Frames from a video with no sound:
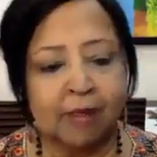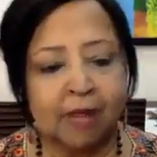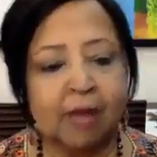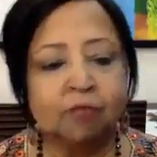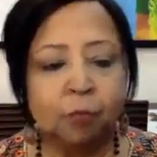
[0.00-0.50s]

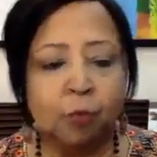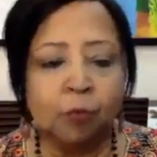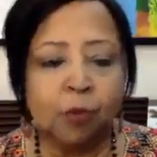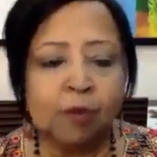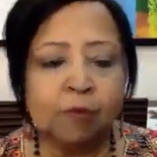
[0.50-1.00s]
And
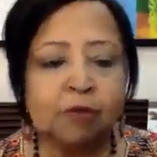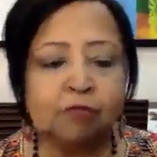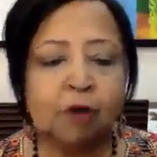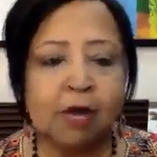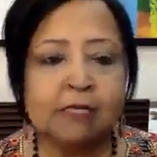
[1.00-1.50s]
what are we
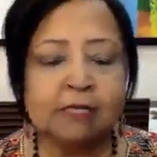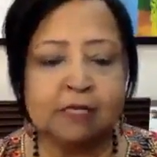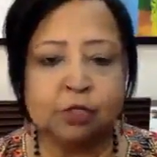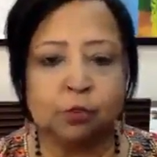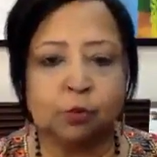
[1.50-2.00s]

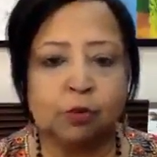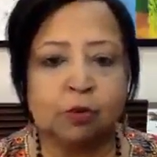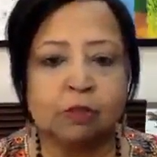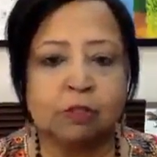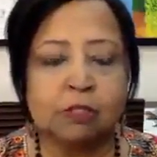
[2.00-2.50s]
rising
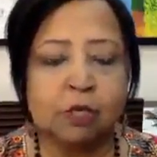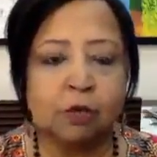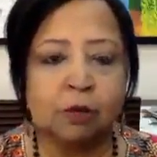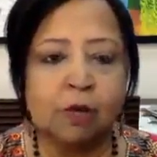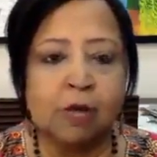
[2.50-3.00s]
towards, you
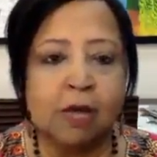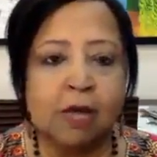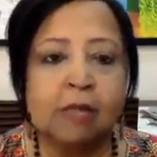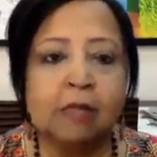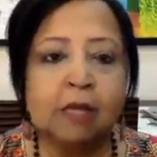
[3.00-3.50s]
know?
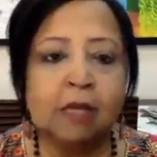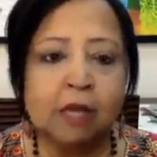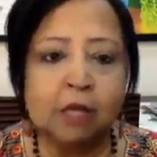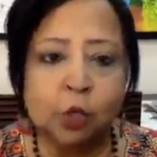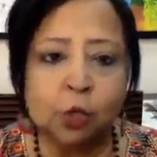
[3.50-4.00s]
In a
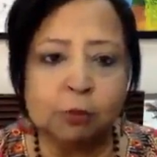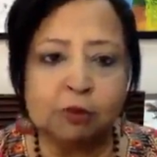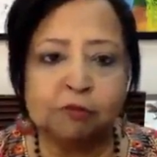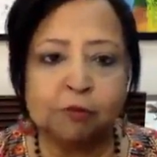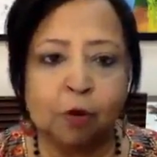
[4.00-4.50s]

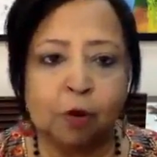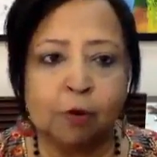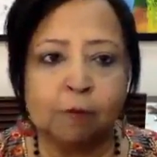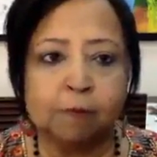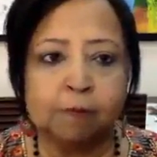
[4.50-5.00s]
human
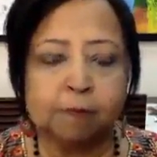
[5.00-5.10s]
form,